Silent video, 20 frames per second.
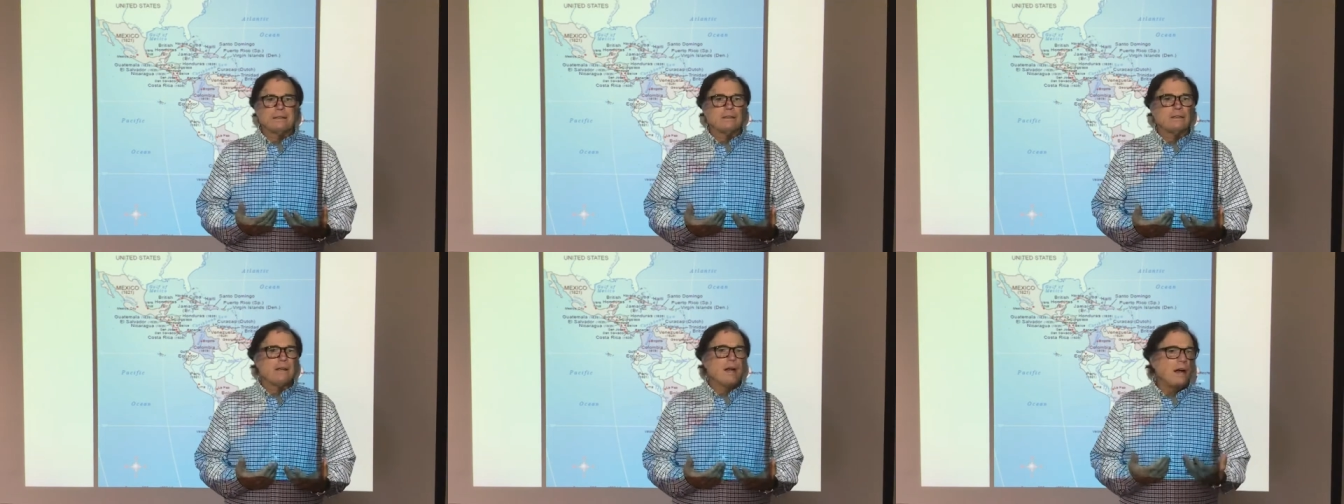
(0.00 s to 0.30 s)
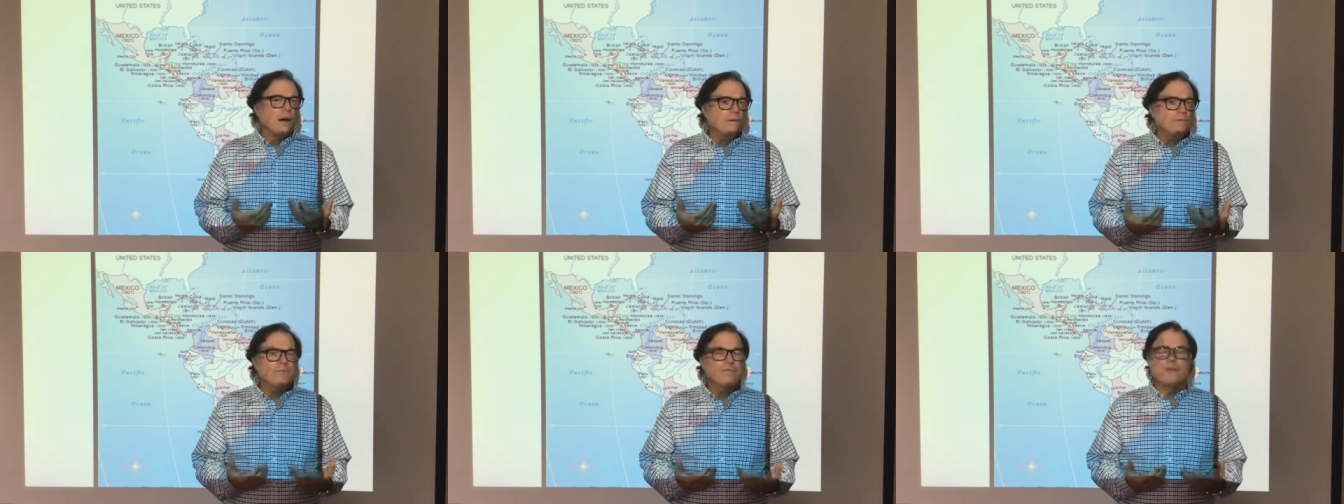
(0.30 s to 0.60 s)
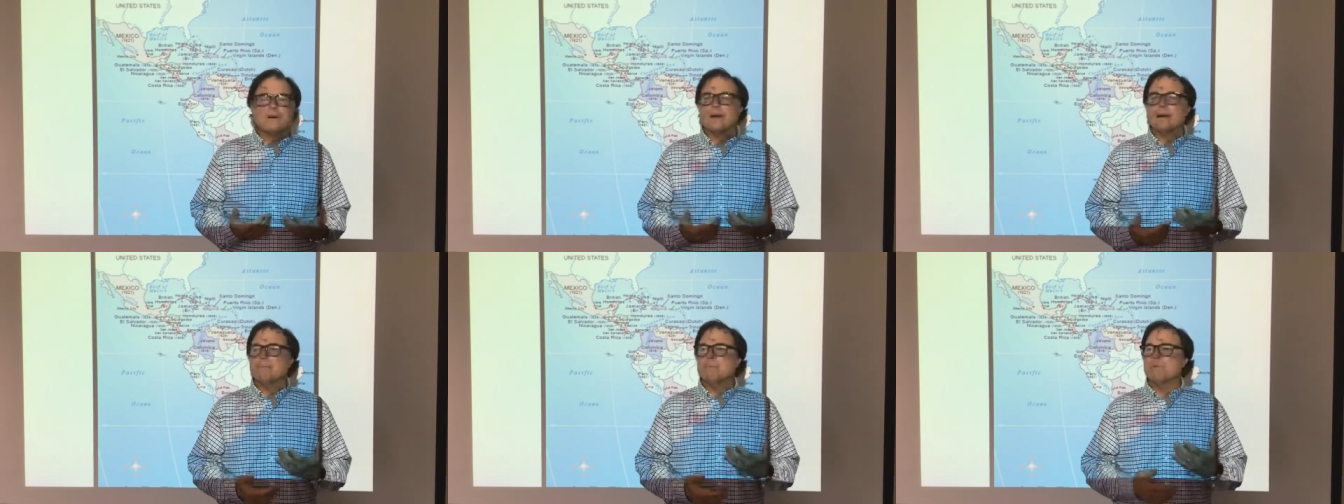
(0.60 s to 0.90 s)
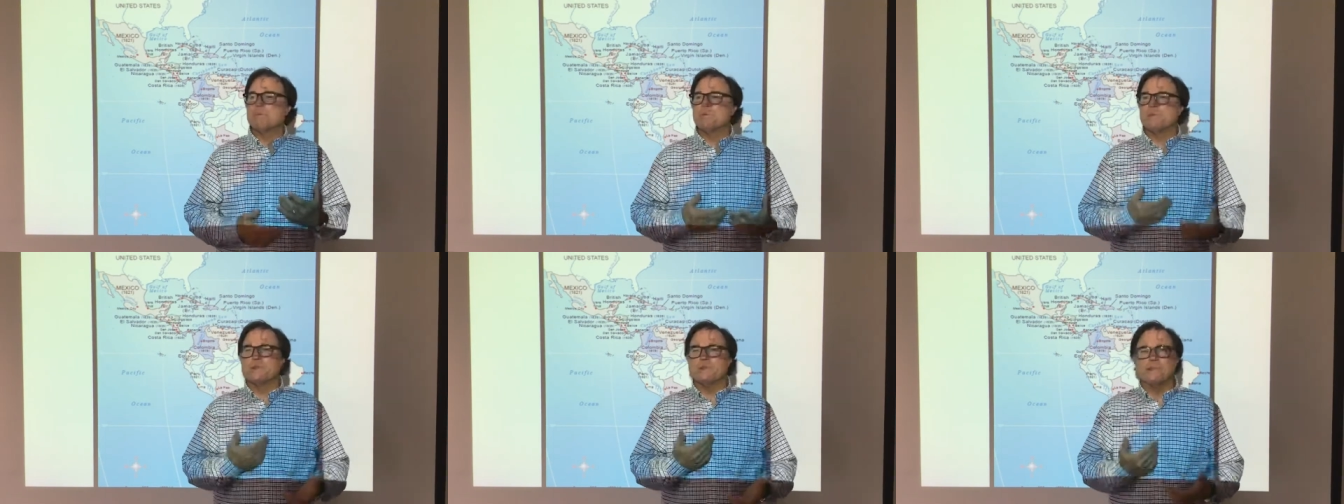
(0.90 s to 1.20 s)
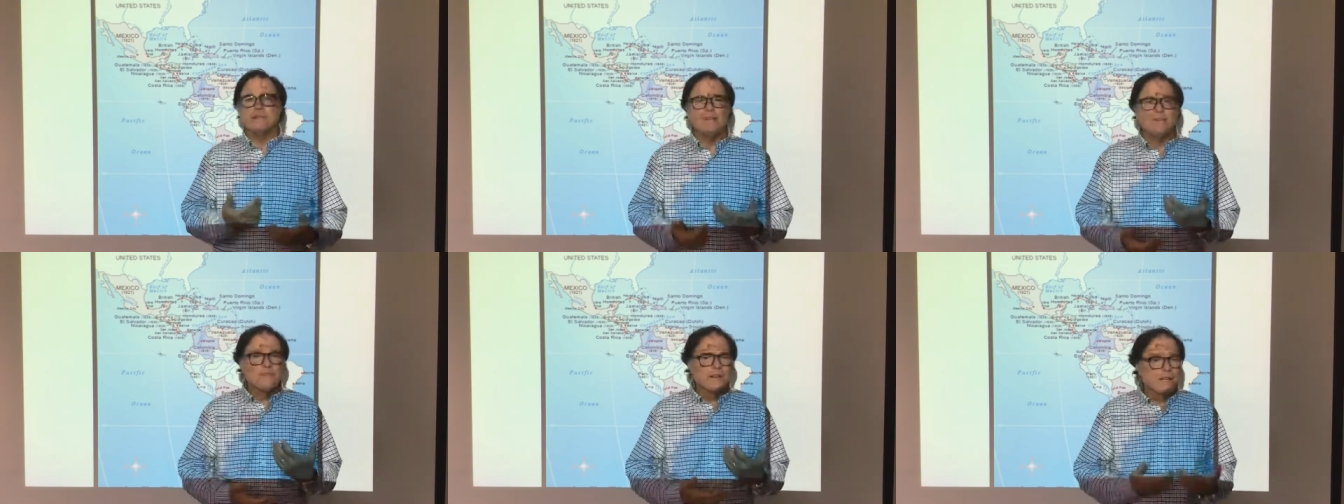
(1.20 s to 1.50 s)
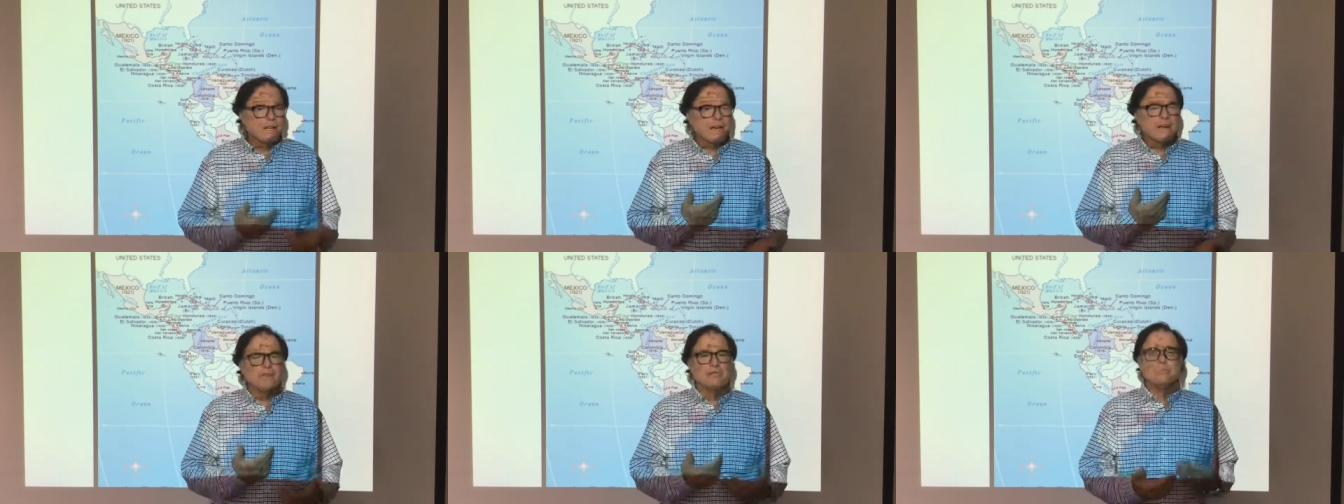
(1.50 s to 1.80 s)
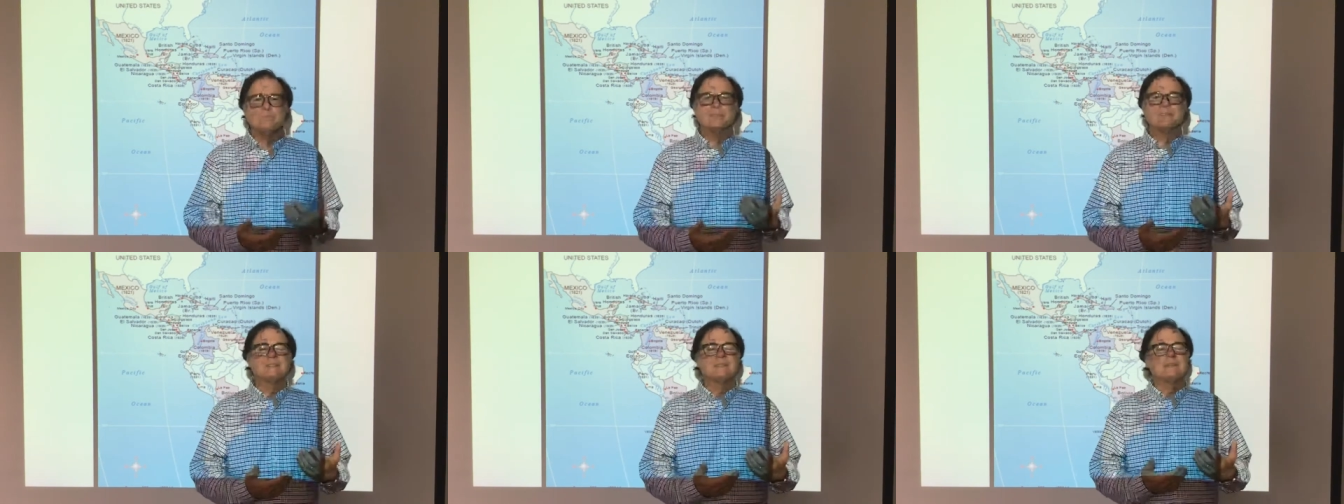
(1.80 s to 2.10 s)
come from and with the different
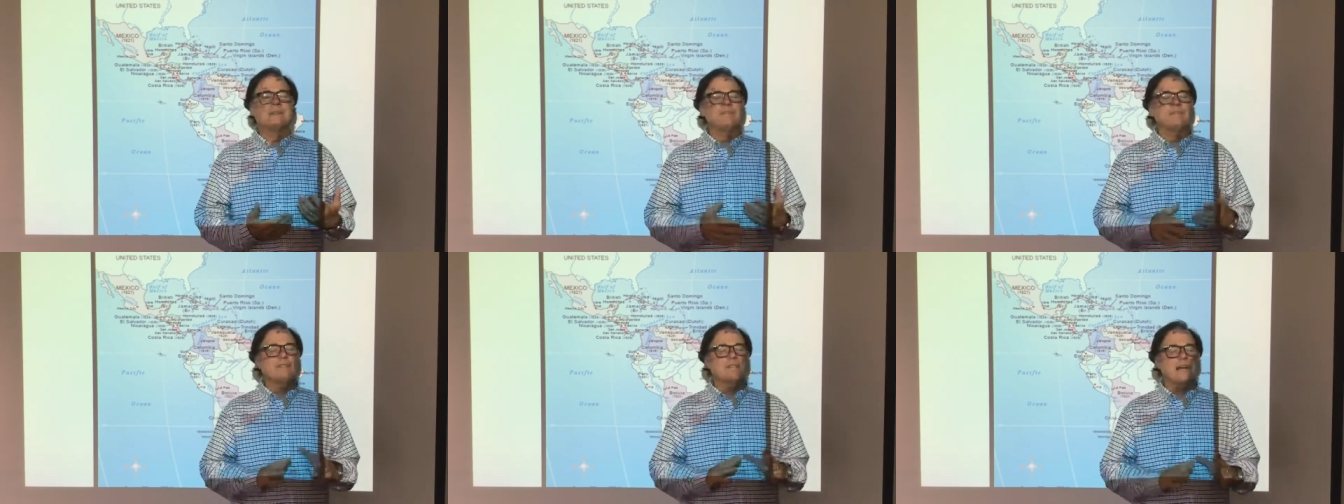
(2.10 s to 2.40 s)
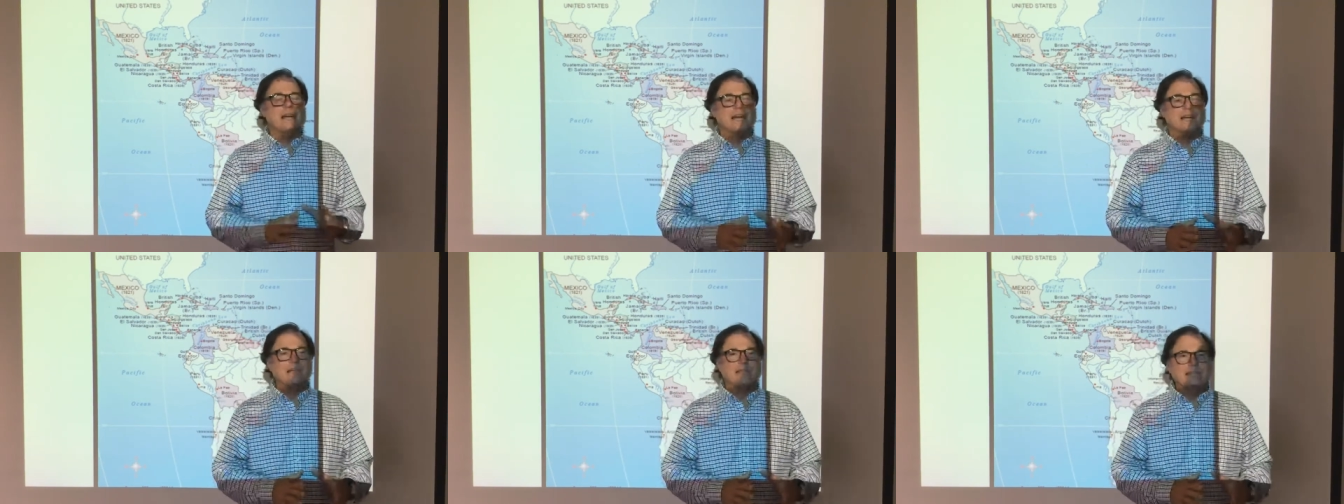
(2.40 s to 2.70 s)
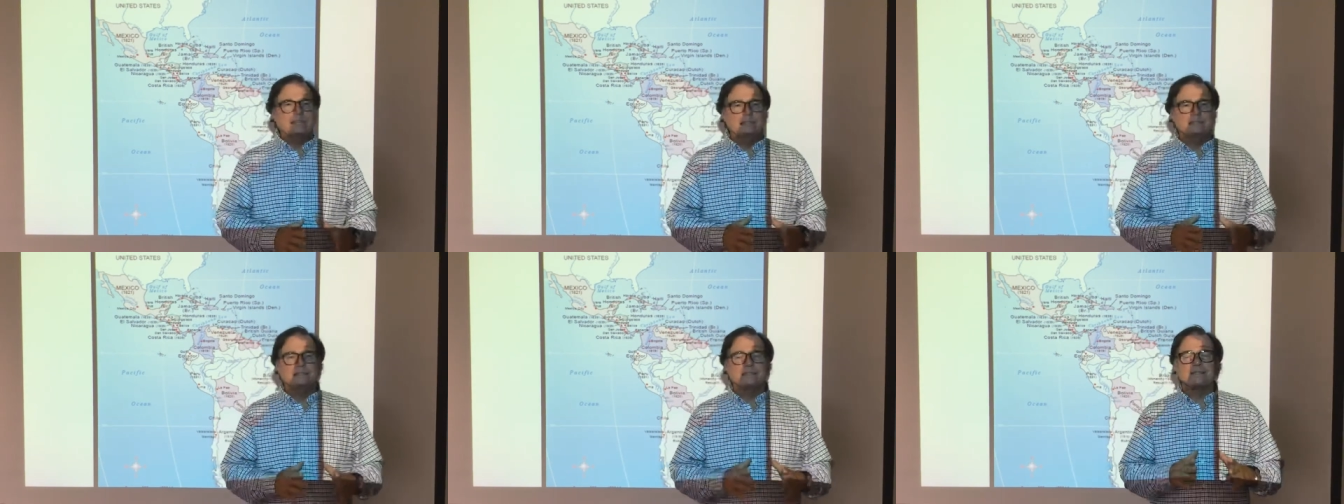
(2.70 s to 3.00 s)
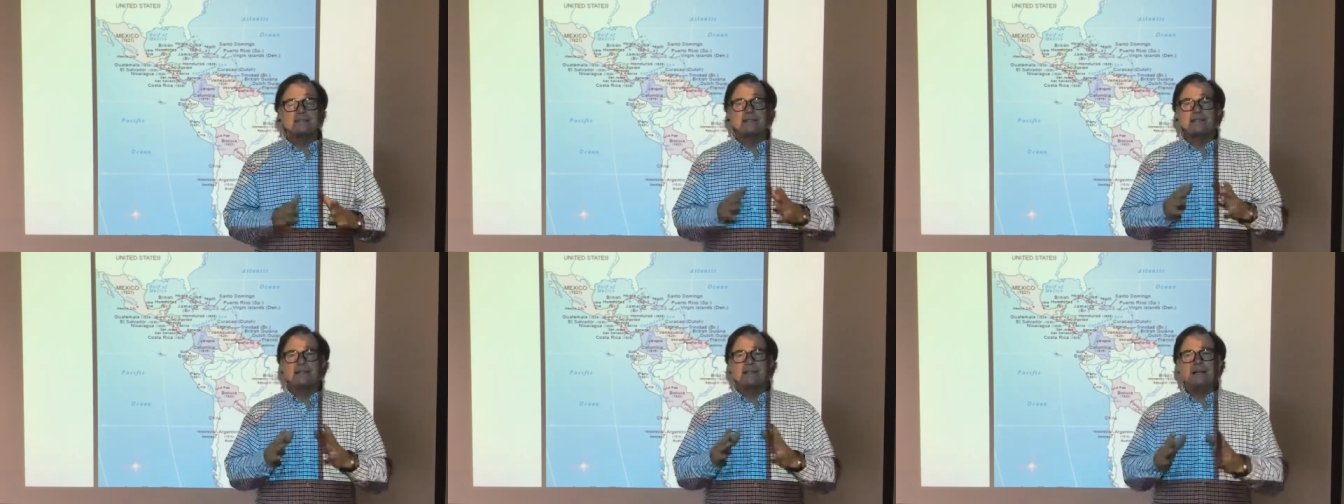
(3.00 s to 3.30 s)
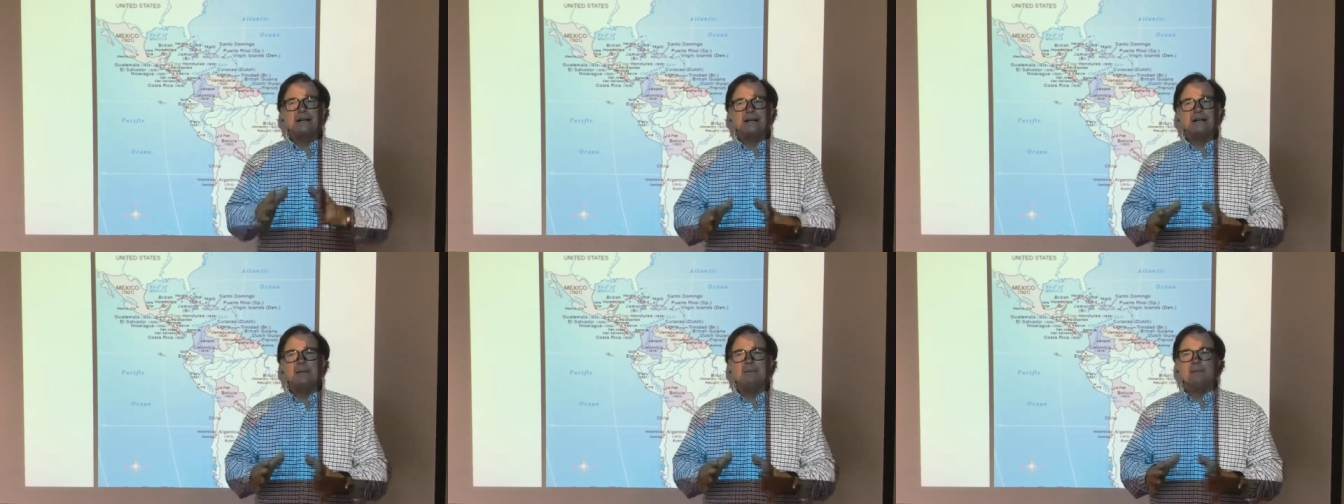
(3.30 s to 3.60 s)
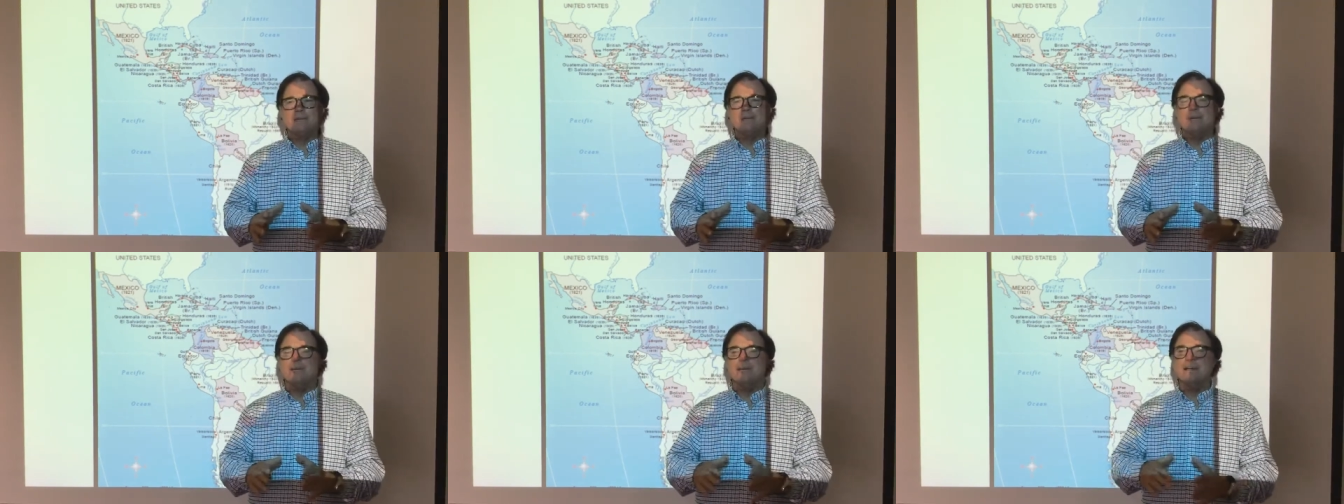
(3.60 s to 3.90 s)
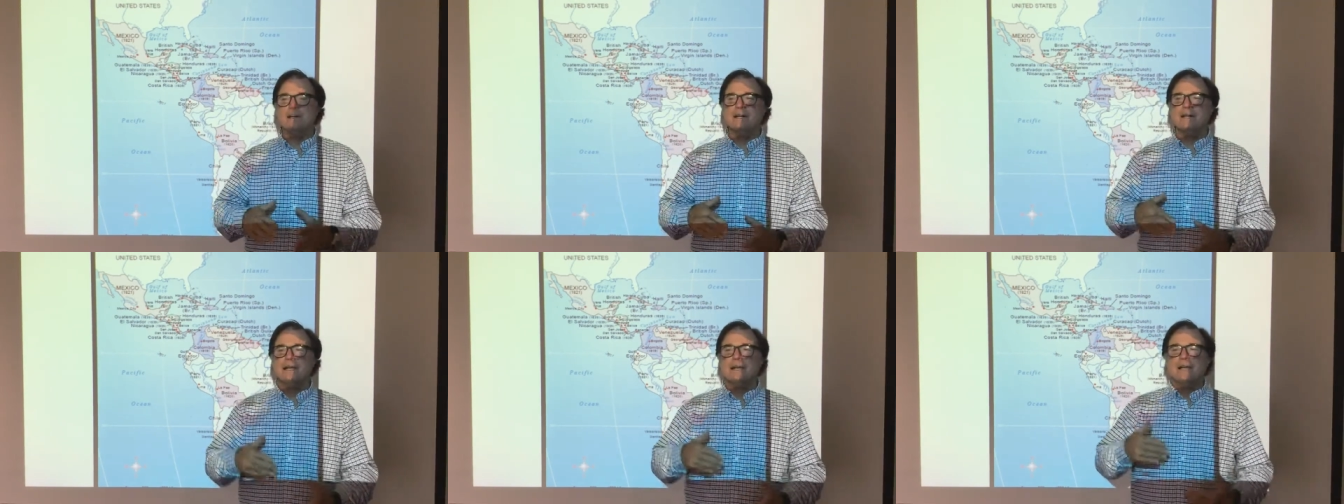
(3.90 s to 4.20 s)
governments, the different ideals that are coming
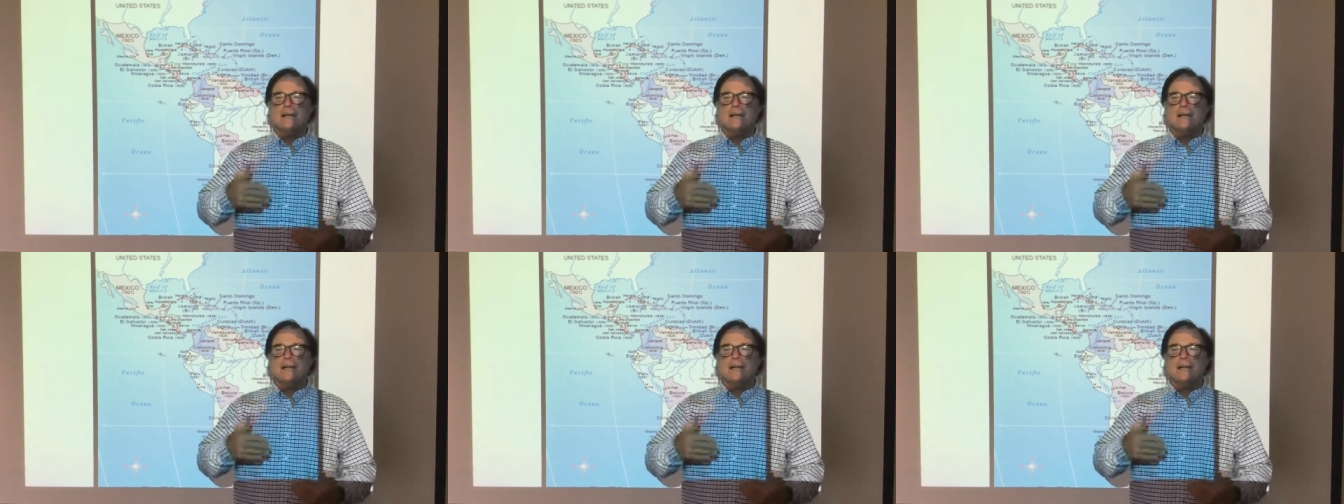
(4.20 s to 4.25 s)
here.